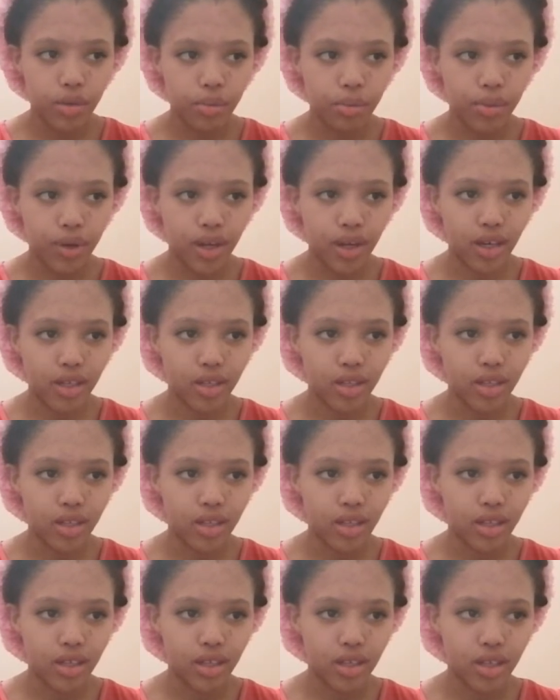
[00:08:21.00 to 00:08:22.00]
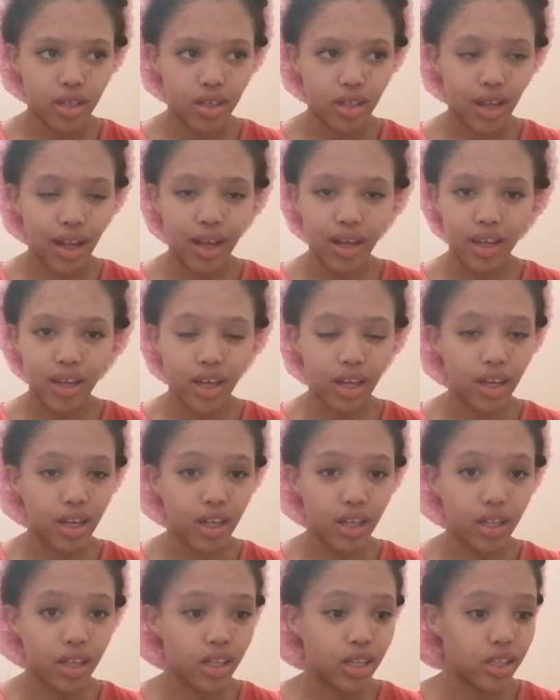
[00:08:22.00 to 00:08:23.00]
but like in,
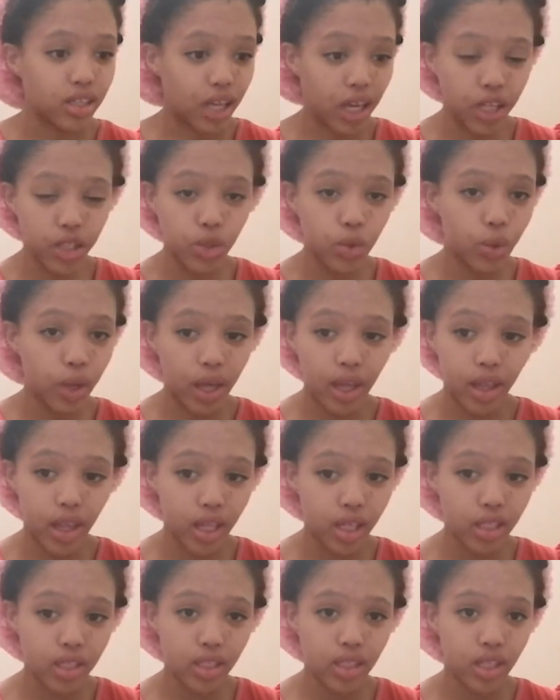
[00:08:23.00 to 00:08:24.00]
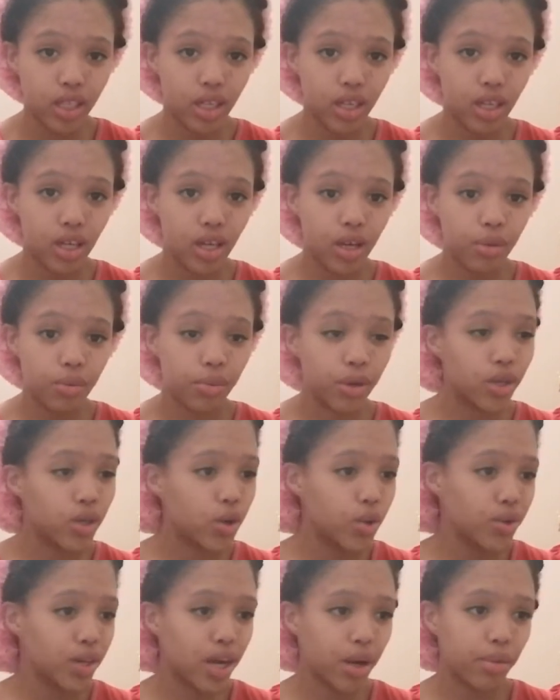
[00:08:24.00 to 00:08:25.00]
in day-to-day things. But
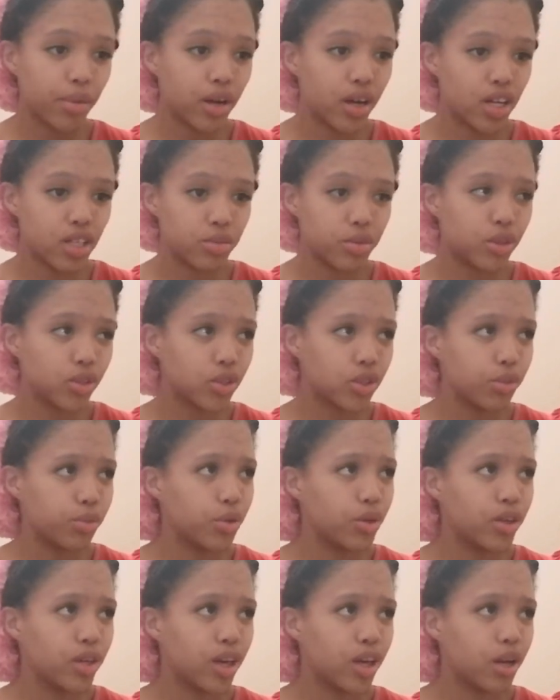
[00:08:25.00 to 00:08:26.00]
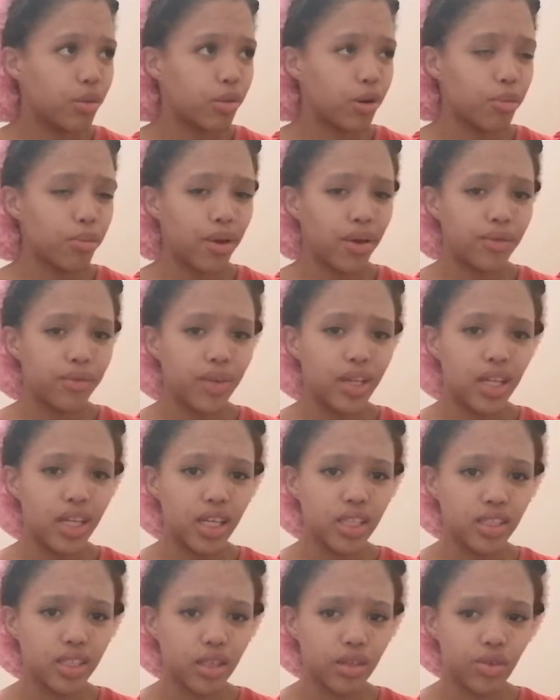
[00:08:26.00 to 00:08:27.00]
don't come and ask me to communicate about my
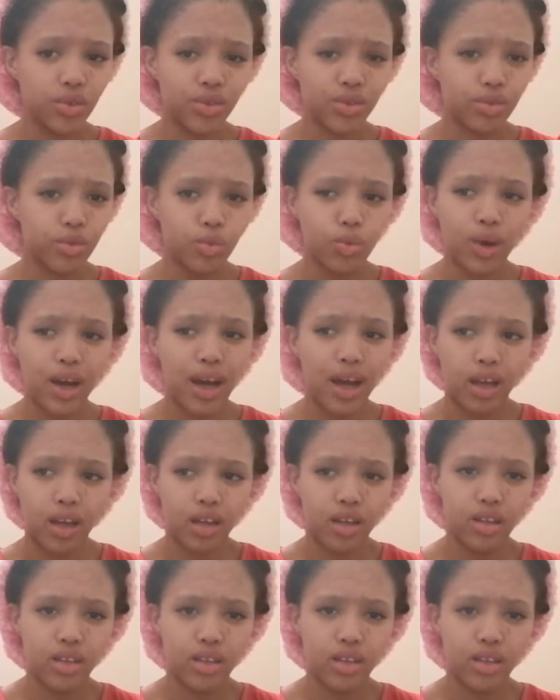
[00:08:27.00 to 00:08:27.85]
feelings and why.